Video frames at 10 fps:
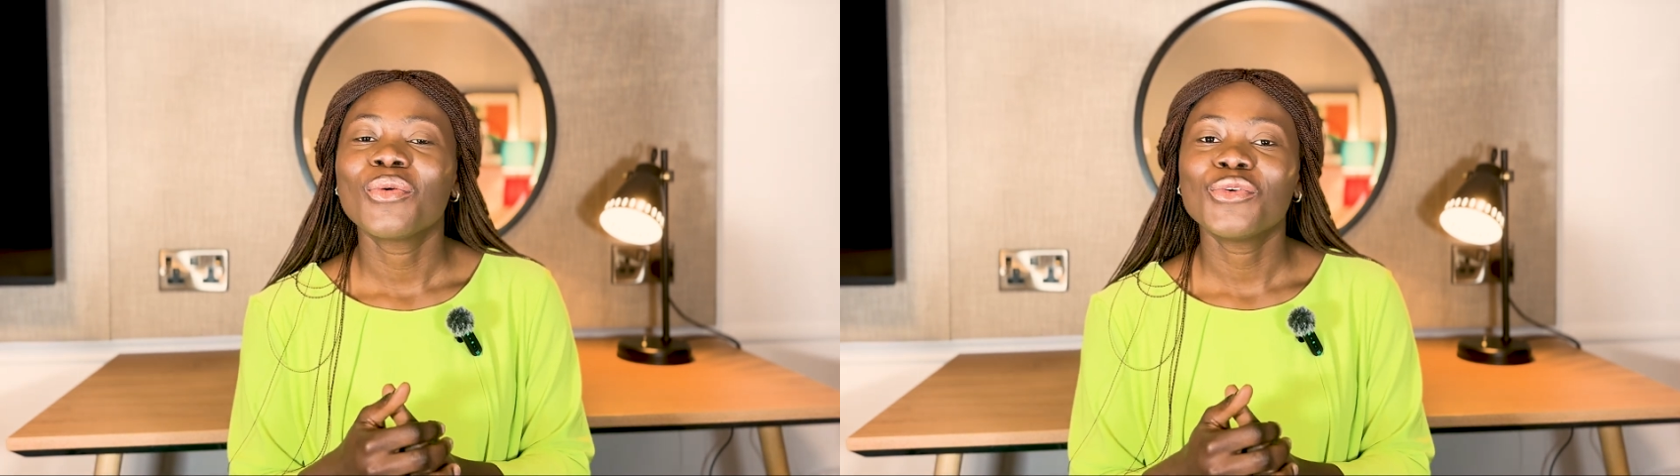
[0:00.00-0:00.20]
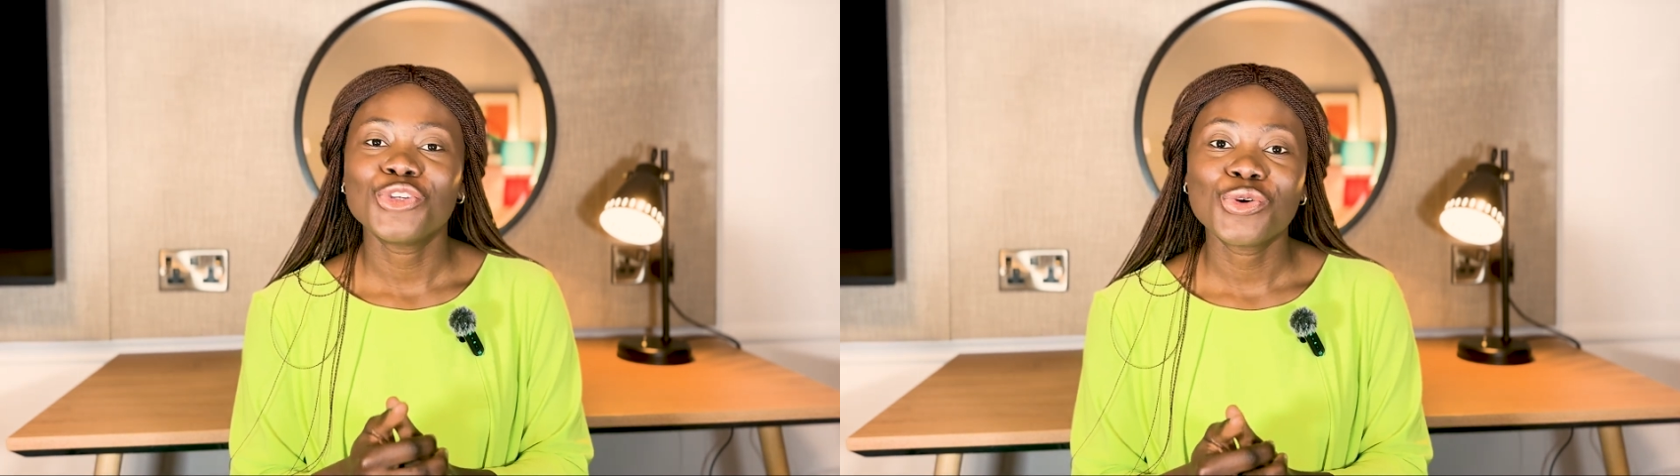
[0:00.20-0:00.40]

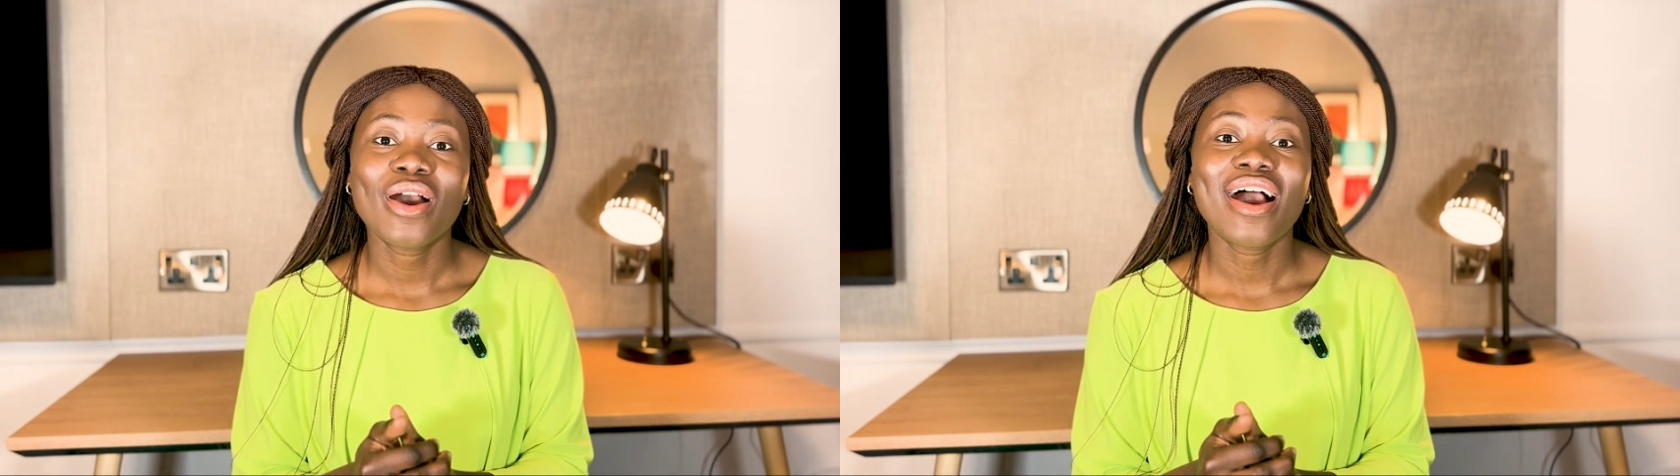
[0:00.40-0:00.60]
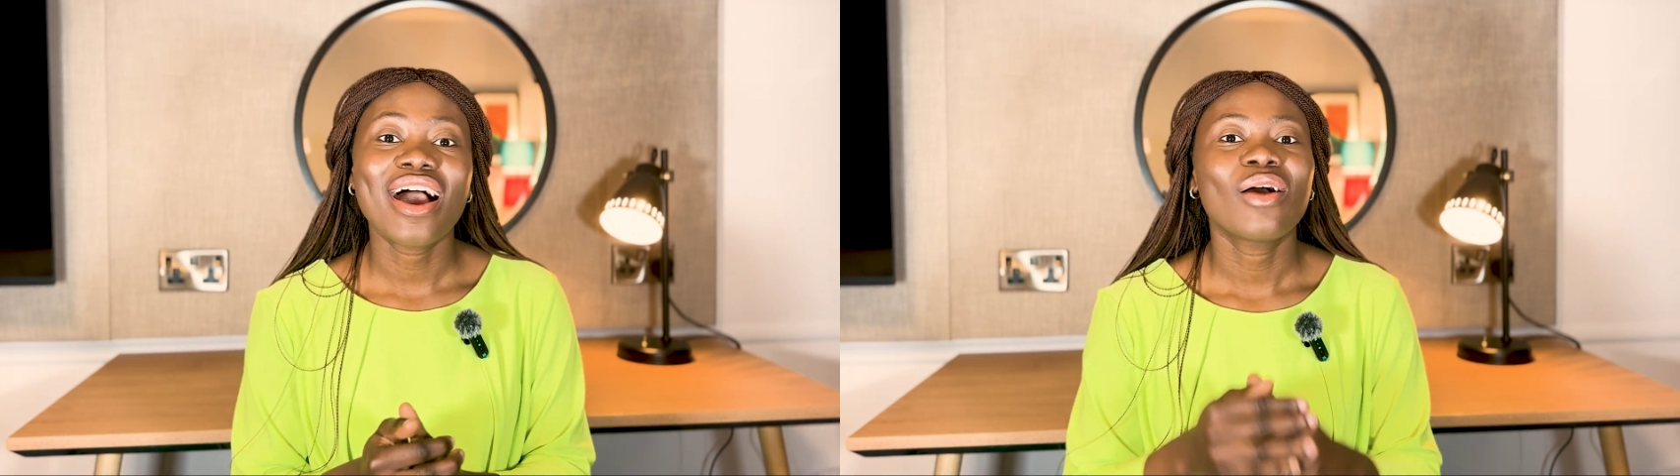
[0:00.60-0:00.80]
you
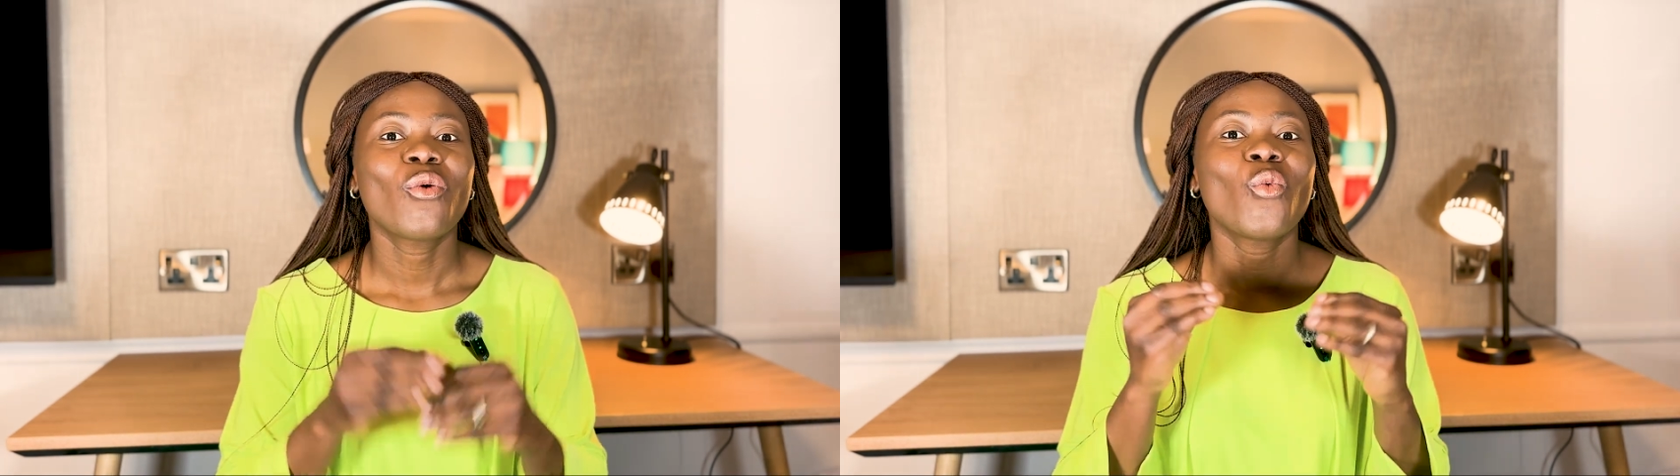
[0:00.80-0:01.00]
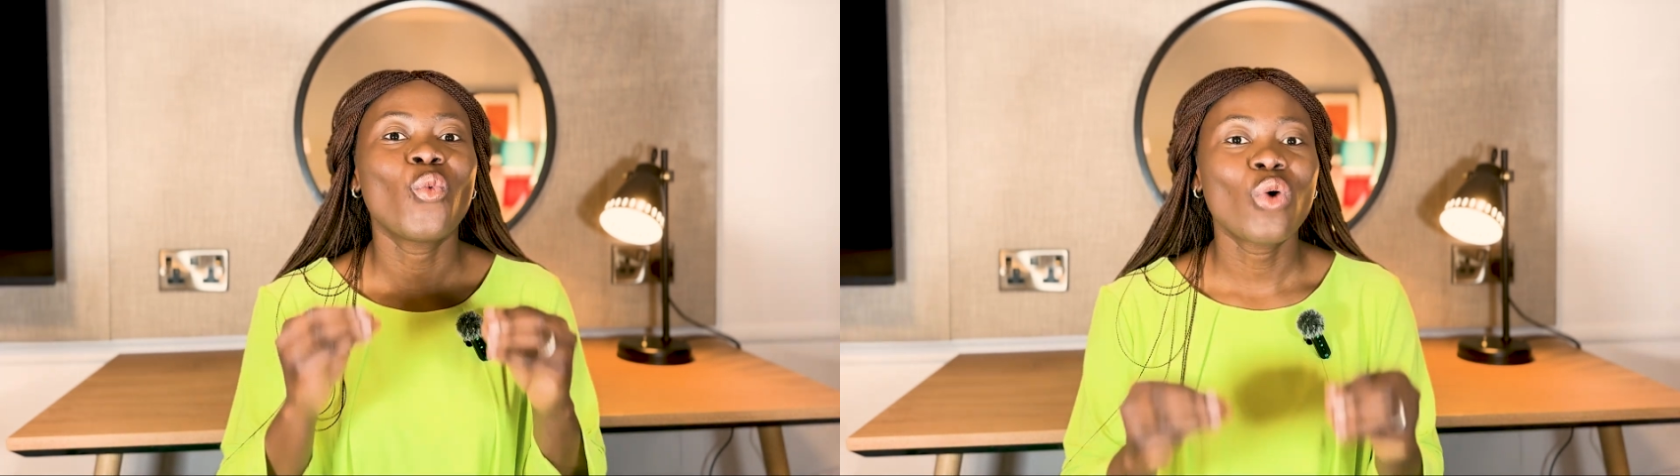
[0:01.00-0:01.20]
are
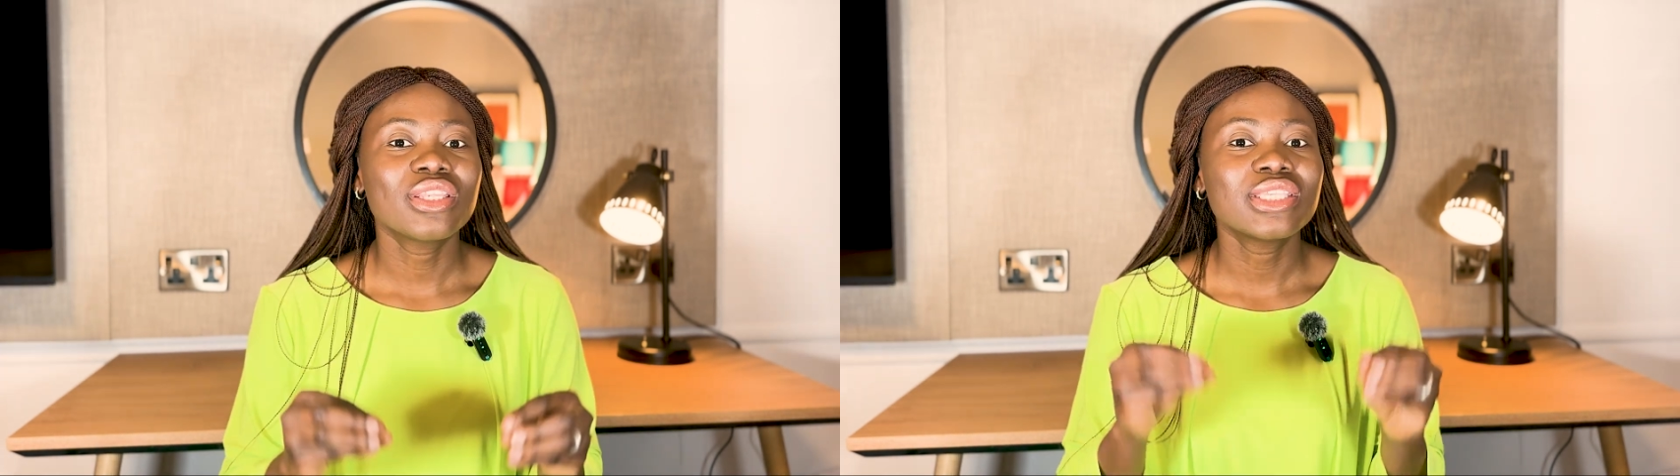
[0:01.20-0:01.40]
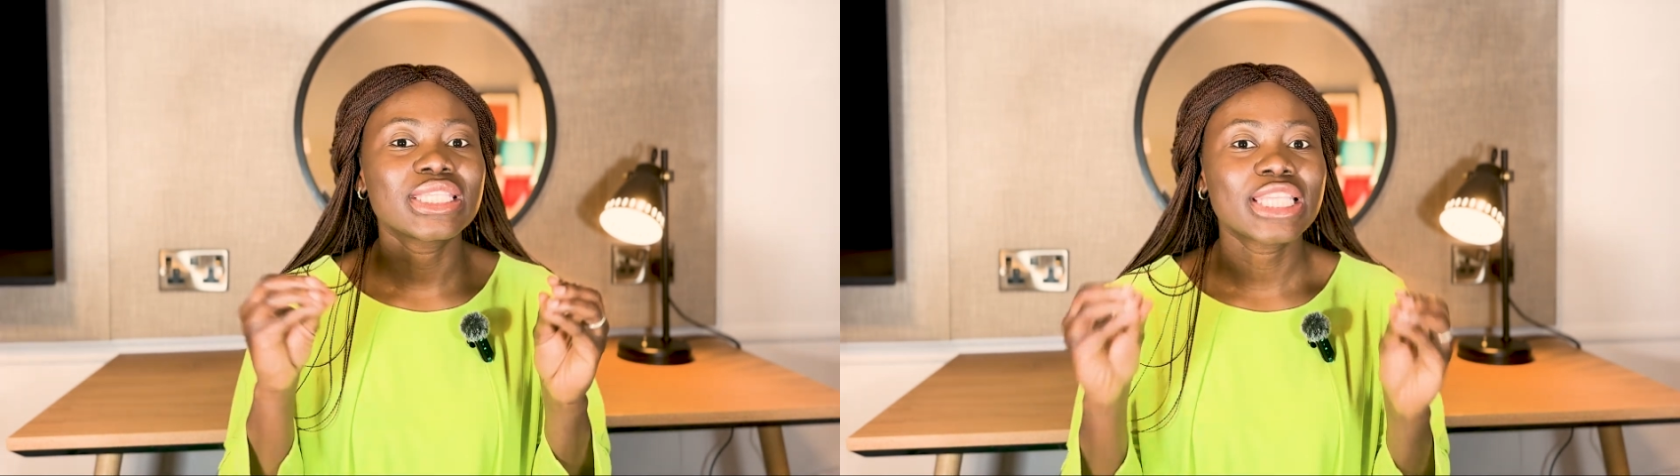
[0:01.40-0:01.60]

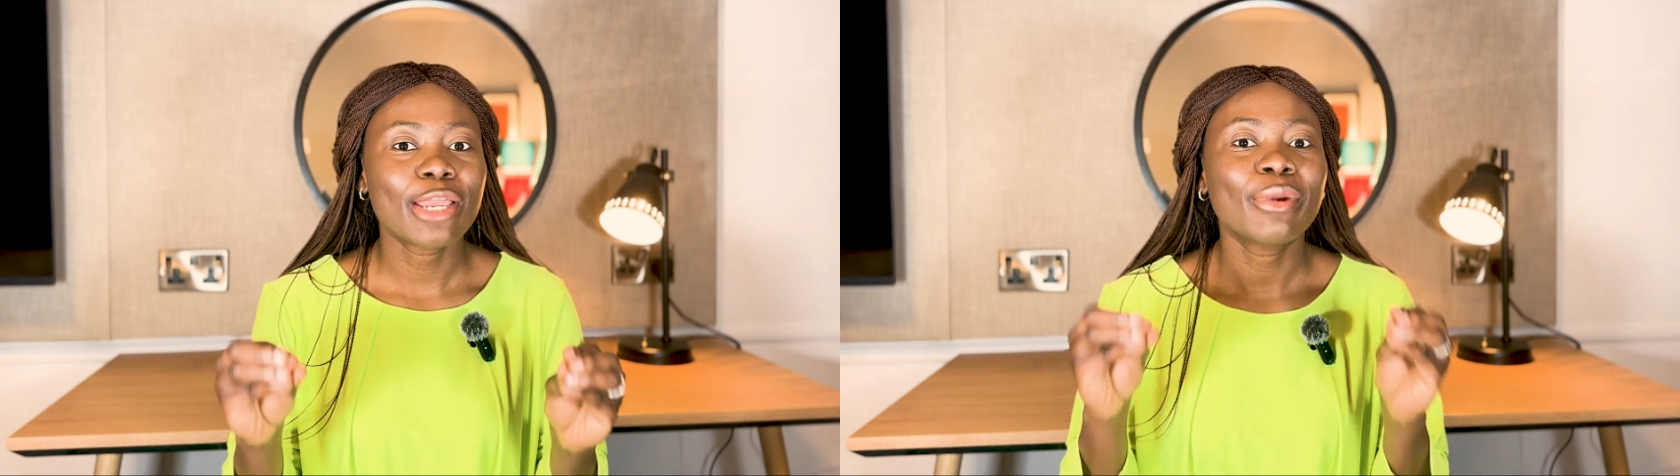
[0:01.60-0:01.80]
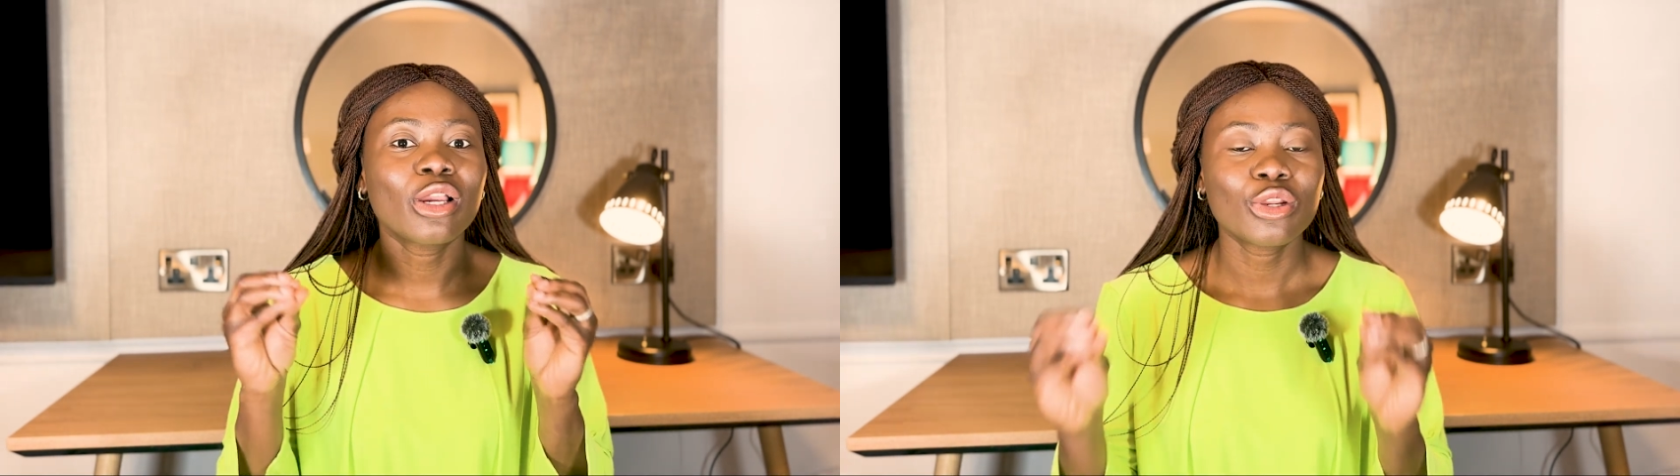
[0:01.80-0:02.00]
one
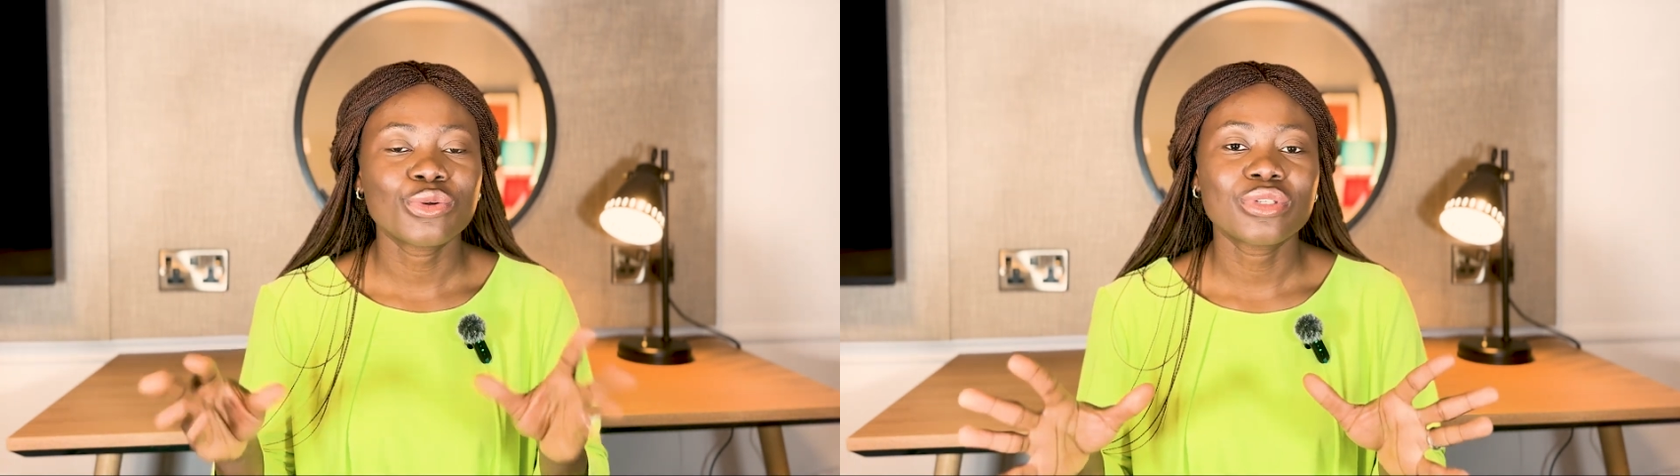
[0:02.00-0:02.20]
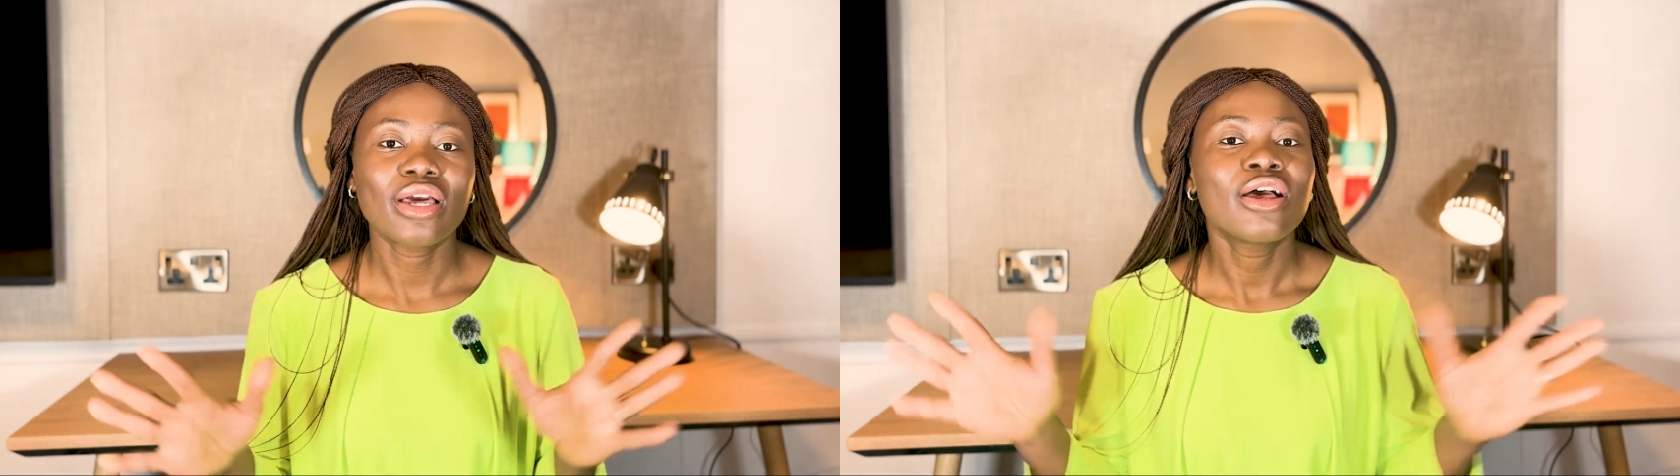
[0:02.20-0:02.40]
step
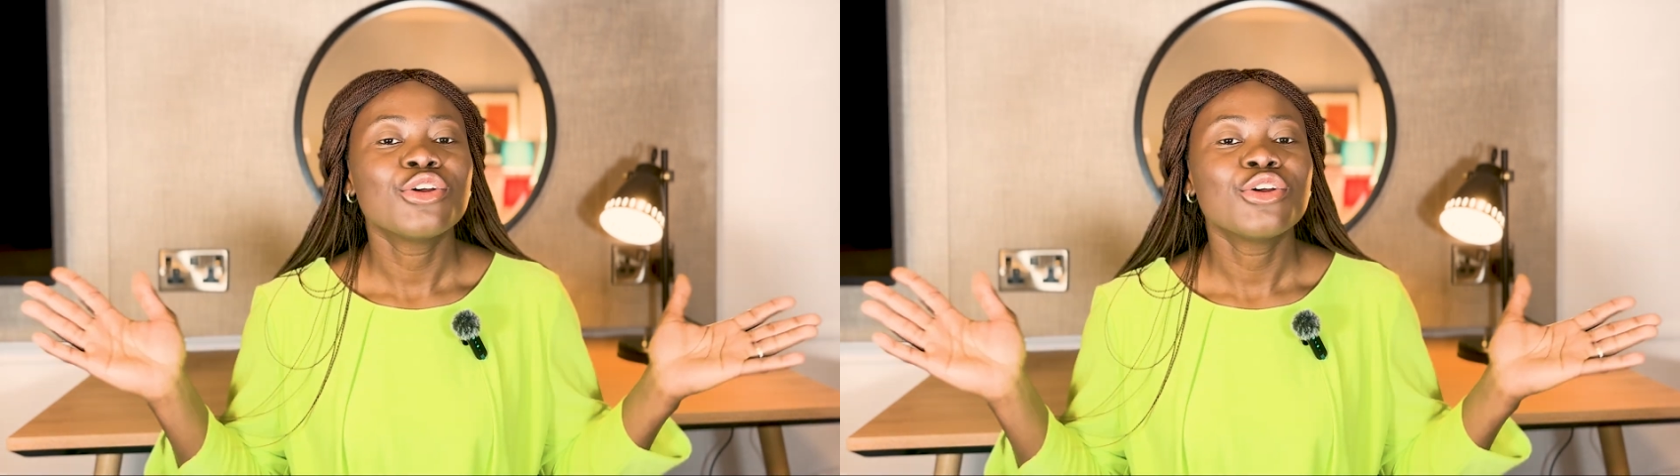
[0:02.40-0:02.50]
closer.